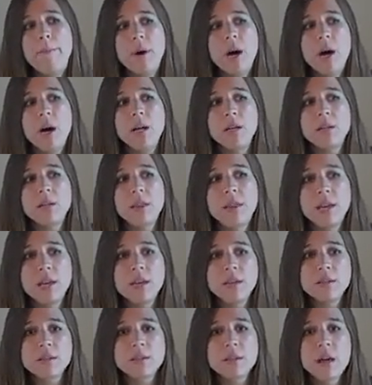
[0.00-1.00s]
but
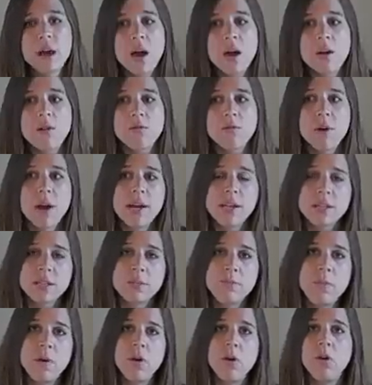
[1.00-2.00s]
things like
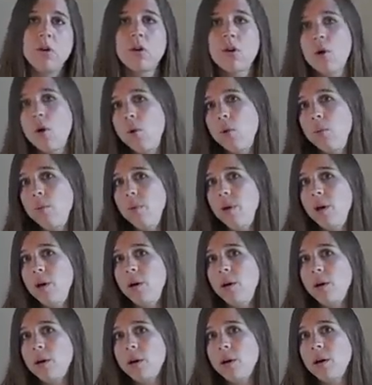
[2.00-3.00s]
rice milk, oat
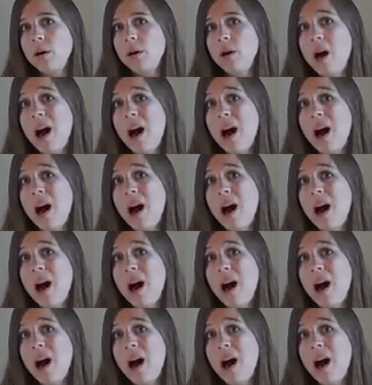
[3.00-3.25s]
milk,